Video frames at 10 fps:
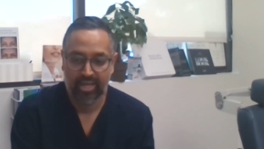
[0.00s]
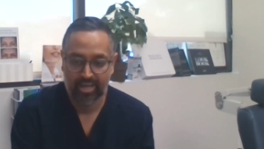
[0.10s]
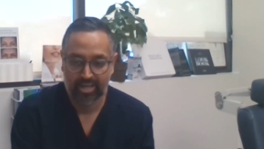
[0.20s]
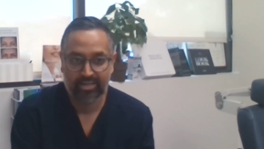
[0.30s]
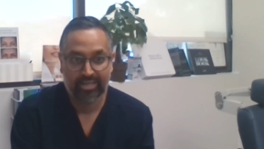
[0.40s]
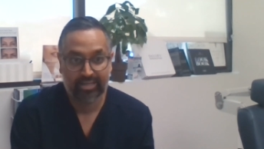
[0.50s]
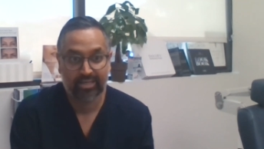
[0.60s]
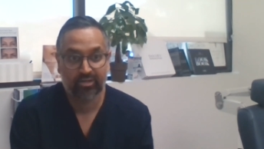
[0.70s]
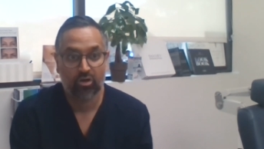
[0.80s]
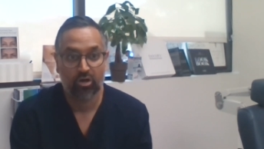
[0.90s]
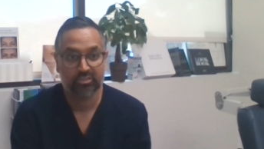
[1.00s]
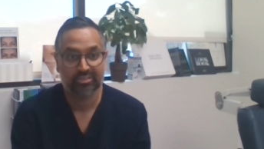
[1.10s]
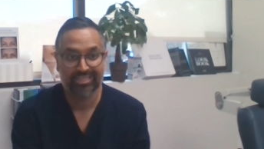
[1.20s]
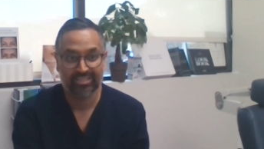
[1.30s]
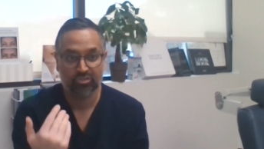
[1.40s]
and it can
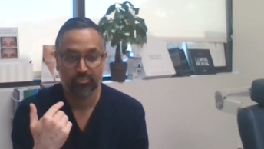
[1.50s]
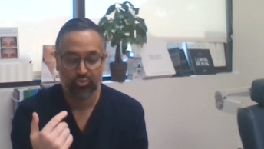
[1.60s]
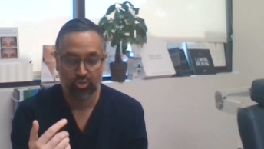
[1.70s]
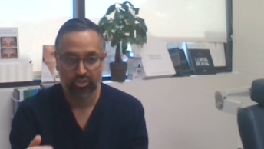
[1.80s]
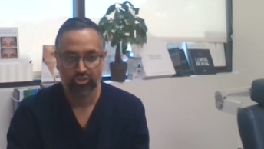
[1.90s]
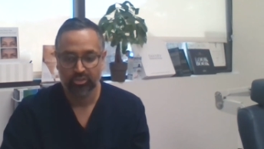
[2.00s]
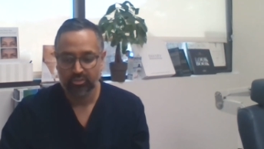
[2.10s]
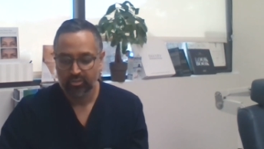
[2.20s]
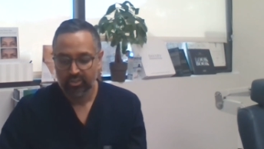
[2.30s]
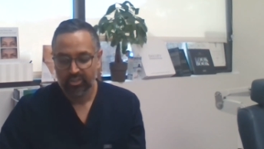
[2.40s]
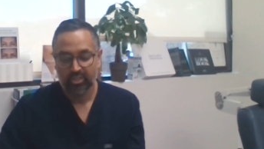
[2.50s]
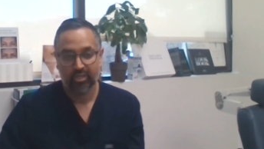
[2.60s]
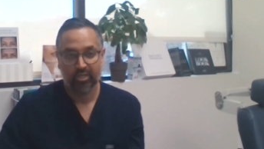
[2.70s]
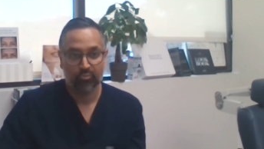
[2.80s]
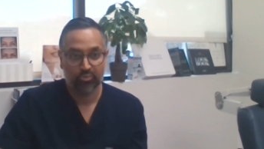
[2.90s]
cause nasal obstruction,
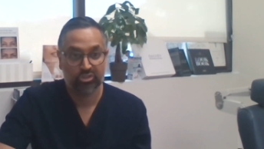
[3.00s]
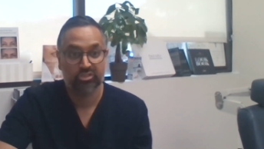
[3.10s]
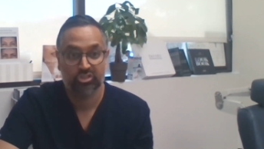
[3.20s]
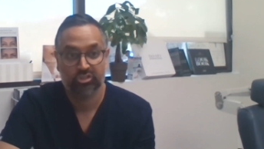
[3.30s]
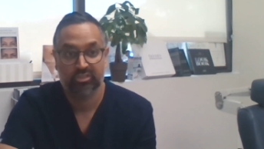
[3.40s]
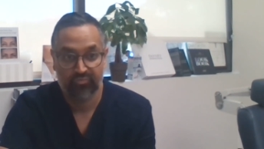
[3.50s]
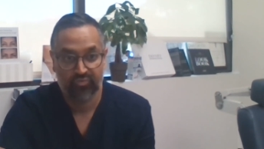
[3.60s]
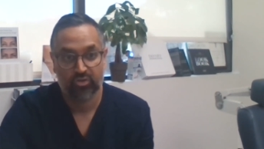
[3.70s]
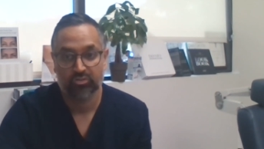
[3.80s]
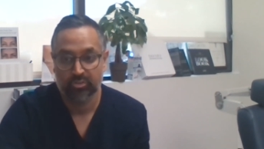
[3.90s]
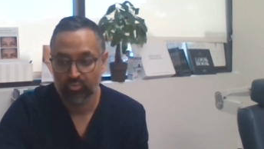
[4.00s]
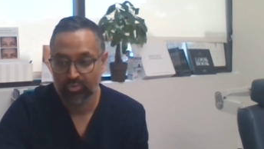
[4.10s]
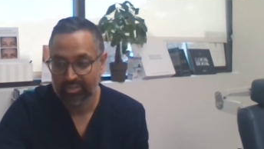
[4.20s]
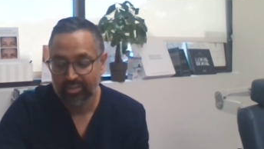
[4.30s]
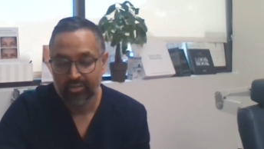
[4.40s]
uh, which is just difficulty
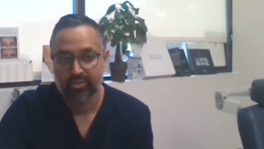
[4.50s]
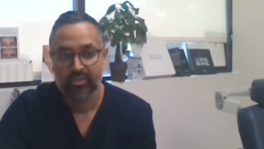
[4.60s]
breathing,